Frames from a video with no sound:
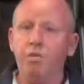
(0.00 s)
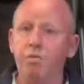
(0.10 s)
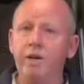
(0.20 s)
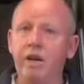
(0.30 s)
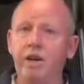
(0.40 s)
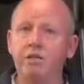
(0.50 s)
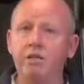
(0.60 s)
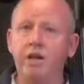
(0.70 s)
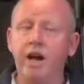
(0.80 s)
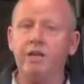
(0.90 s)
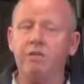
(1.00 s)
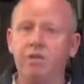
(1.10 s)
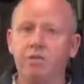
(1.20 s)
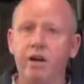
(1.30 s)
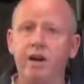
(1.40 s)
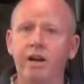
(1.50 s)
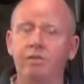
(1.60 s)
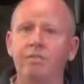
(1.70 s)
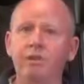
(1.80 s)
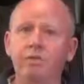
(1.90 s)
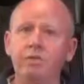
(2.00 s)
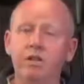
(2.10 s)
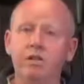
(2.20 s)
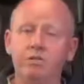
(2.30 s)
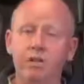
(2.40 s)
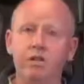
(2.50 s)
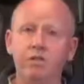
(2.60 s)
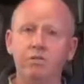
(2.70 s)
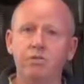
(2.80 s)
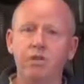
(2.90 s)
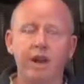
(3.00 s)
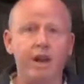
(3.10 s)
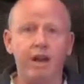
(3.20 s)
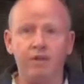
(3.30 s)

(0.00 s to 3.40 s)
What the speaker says: What we instigated straight up was an inspection routine,